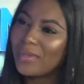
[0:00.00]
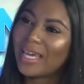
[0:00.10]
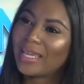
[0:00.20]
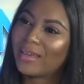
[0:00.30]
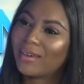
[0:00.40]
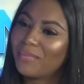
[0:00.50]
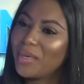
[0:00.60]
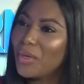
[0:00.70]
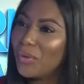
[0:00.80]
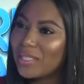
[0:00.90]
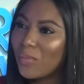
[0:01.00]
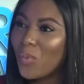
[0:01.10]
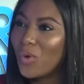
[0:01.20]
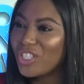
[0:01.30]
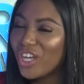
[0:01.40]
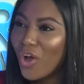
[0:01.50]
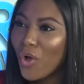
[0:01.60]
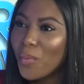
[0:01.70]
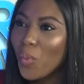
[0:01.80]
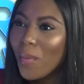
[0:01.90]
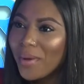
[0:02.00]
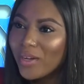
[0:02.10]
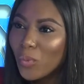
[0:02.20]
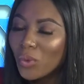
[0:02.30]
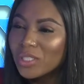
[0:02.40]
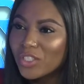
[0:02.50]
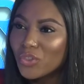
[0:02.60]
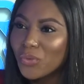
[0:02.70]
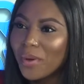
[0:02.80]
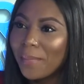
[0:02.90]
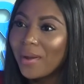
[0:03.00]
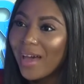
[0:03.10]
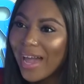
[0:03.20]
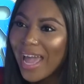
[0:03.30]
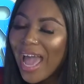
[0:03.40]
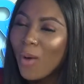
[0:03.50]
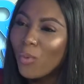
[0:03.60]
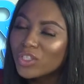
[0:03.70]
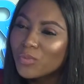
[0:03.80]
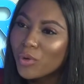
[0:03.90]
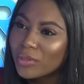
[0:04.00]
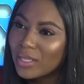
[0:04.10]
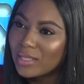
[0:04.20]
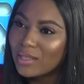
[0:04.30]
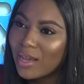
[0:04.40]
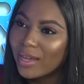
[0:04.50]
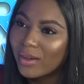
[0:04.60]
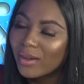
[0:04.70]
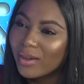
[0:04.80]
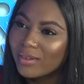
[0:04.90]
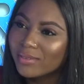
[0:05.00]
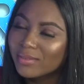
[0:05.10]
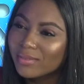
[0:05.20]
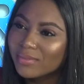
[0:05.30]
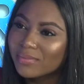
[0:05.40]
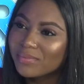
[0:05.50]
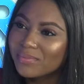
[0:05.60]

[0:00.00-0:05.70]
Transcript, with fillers: like me or someone watching at home, a woman, wants to apply, what's the process like? Um, so it's,